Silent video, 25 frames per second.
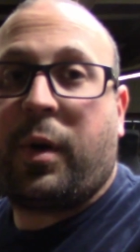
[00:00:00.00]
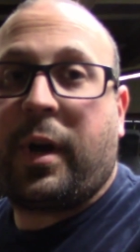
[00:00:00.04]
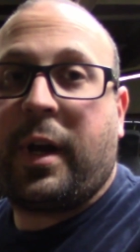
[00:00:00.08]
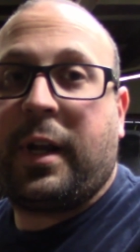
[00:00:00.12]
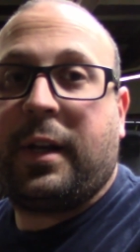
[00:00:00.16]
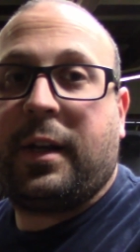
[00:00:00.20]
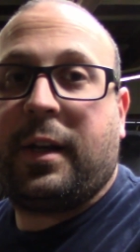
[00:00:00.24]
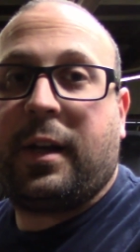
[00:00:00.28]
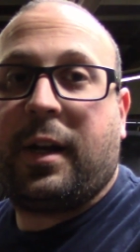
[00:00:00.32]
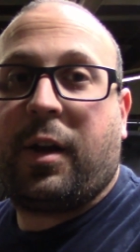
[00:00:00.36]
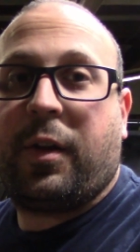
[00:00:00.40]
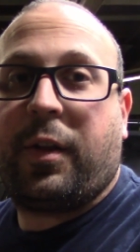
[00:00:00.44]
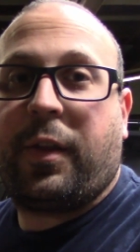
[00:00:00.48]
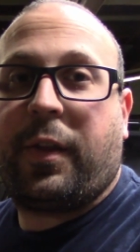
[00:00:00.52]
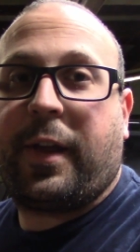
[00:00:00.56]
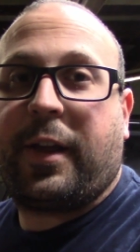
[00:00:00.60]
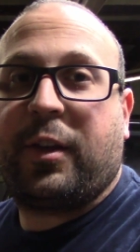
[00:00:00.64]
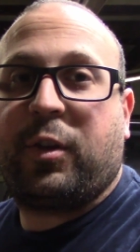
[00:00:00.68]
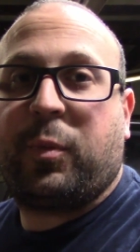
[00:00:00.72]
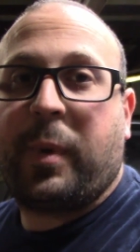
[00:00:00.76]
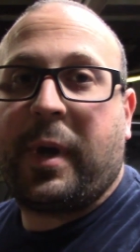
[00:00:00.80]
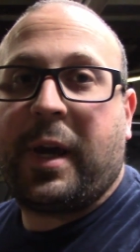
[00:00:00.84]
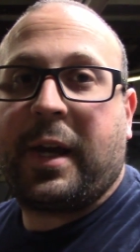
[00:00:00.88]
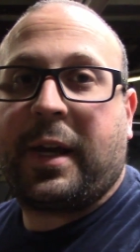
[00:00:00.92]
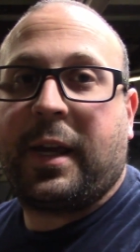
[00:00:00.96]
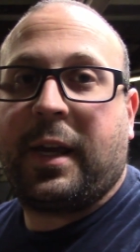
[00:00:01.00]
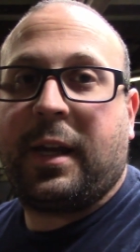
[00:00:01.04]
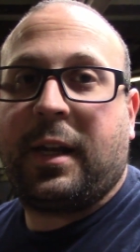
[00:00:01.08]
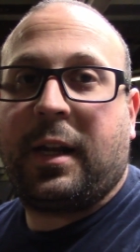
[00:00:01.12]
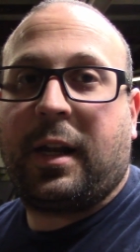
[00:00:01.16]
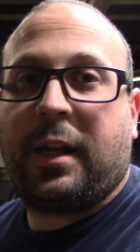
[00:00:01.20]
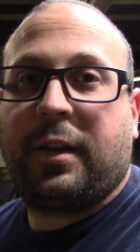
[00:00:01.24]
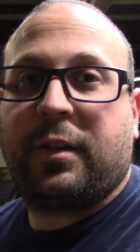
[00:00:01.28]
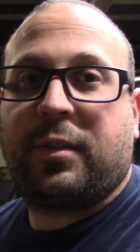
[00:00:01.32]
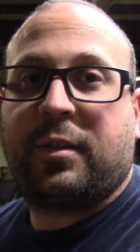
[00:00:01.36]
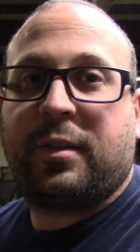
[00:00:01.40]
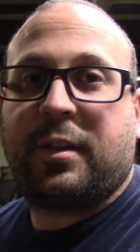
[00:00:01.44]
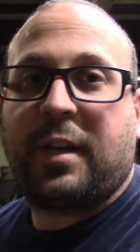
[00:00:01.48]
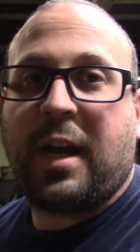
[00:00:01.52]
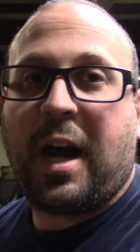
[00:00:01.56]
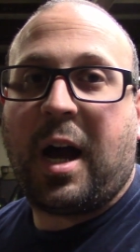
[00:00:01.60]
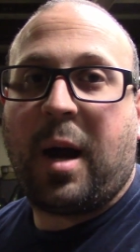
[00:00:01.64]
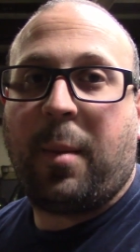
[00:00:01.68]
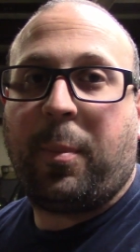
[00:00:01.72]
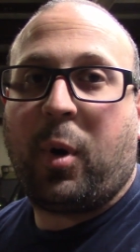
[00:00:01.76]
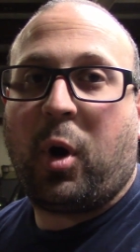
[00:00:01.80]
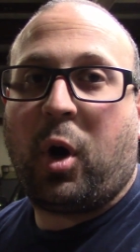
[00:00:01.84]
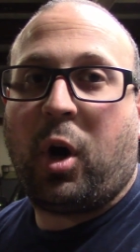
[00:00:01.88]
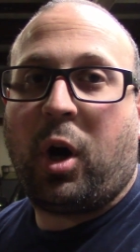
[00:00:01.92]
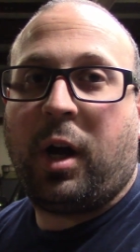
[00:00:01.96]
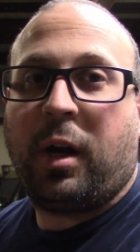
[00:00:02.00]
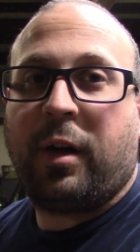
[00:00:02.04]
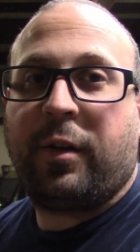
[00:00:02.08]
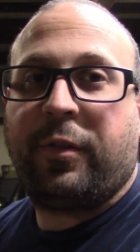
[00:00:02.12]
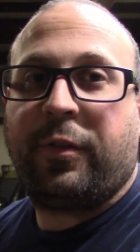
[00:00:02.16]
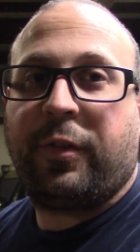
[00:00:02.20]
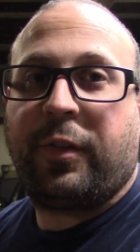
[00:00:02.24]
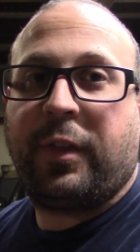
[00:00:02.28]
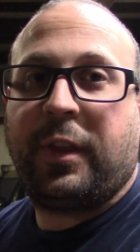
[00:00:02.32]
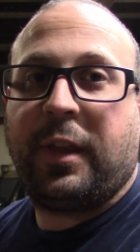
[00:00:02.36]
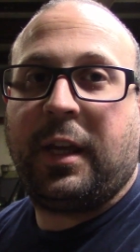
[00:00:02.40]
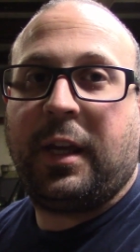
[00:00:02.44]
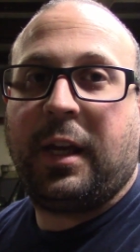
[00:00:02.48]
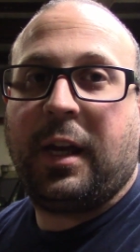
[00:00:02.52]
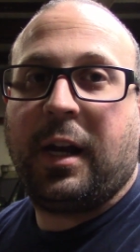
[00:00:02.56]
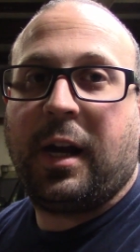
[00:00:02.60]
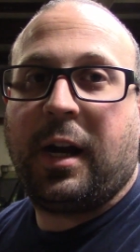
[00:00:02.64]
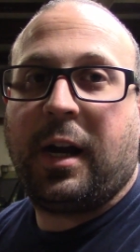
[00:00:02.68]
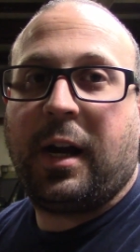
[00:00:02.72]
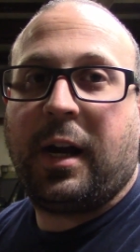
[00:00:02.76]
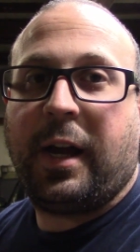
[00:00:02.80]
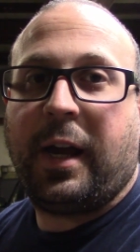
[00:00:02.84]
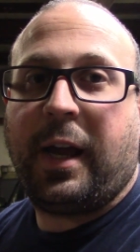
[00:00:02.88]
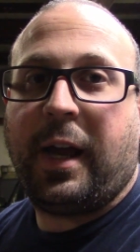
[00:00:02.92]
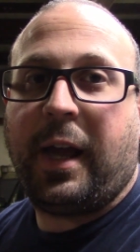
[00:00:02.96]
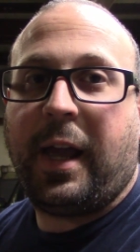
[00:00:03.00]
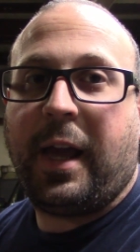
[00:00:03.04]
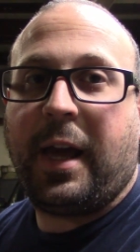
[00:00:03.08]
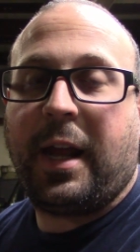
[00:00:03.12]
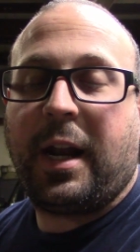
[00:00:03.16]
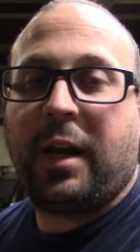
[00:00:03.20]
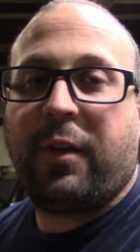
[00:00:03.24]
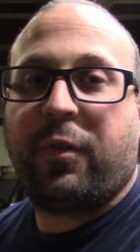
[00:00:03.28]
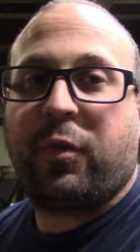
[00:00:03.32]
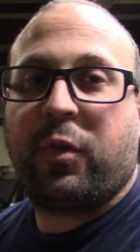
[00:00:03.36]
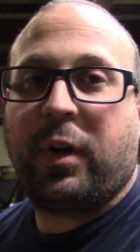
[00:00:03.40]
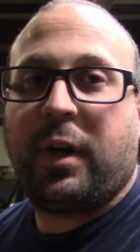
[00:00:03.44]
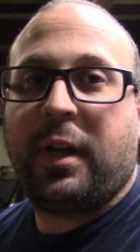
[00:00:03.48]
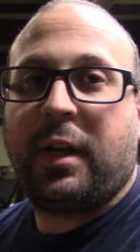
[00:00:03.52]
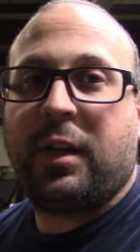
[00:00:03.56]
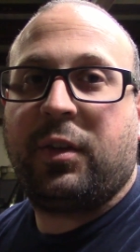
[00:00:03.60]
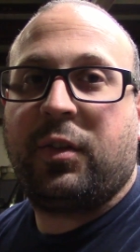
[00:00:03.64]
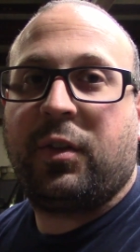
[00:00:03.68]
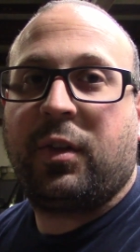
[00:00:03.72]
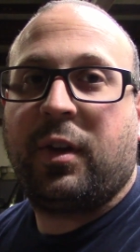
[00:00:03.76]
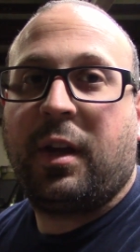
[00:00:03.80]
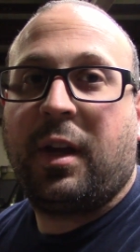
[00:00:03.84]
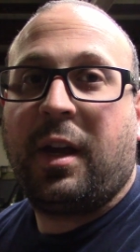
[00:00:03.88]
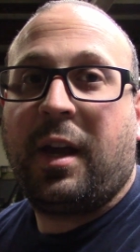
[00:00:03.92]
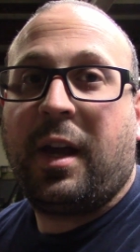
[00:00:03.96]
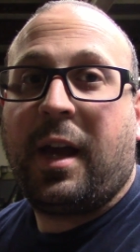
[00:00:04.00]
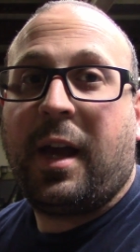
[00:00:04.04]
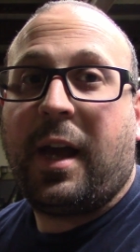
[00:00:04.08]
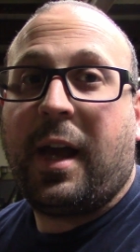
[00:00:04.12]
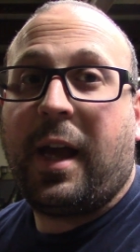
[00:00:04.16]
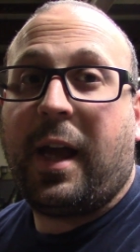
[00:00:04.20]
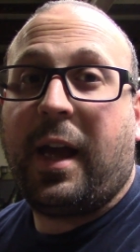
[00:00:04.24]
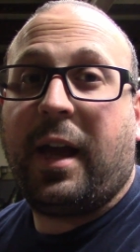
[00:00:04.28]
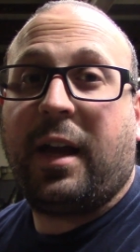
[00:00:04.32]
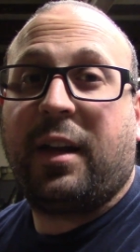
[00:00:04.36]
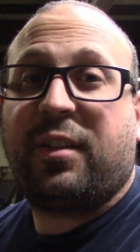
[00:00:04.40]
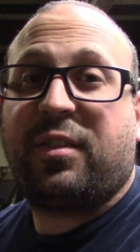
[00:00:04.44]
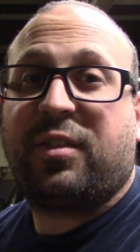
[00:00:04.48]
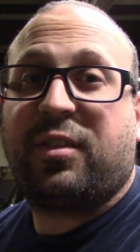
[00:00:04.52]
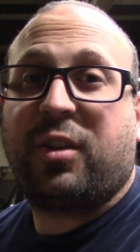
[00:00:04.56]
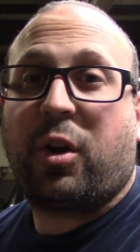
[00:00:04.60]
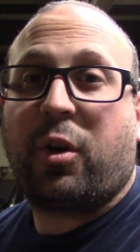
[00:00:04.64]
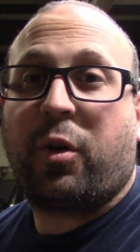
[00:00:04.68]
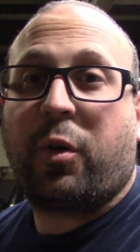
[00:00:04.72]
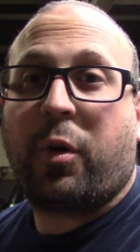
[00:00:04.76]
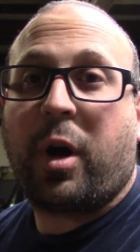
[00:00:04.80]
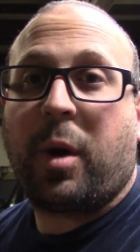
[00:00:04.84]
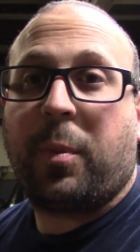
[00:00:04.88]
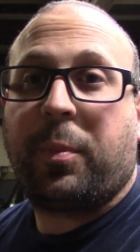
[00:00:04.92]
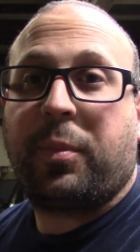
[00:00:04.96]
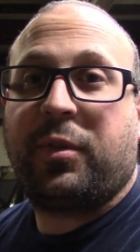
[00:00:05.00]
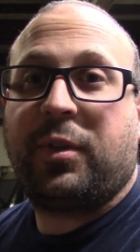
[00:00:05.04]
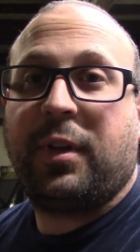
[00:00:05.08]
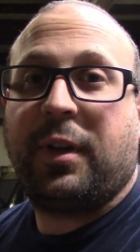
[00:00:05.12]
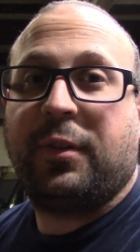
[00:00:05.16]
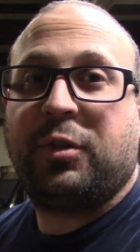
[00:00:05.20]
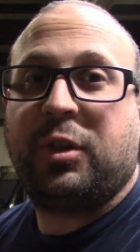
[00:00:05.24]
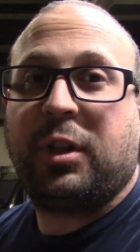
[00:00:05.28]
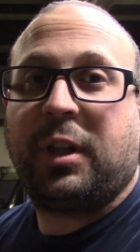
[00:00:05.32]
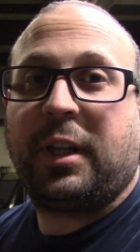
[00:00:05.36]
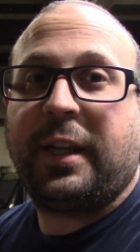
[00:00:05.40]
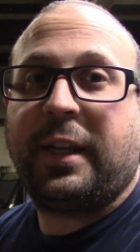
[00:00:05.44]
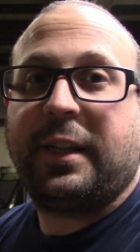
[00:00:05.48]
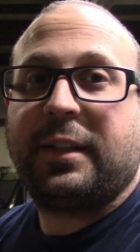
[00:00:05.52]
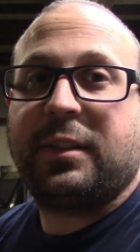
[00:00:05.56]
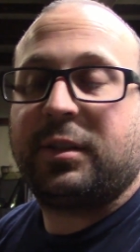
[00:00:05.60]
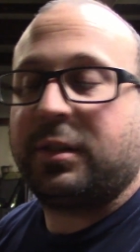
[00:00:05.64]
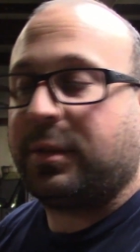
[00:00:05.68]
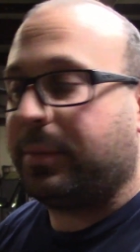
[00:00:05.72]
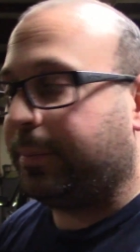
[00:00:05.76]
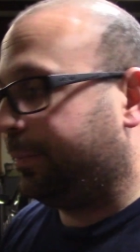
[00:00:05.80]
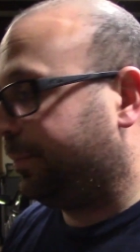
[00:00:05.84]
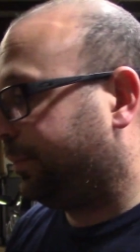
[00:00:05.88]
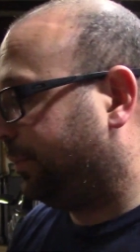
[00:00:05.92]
right, now that that's back in, let's top off the uh, antifreeze and start her up, see if she leaks.